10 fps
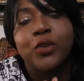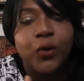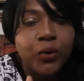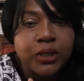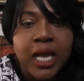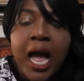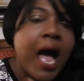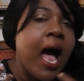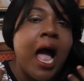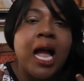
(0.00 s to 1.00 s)
note.
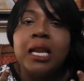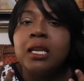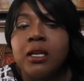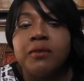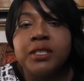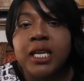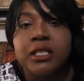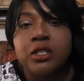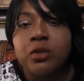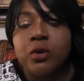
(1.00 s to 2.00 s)
I love to
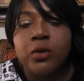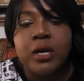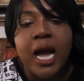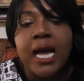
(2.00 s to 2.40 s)
get to know you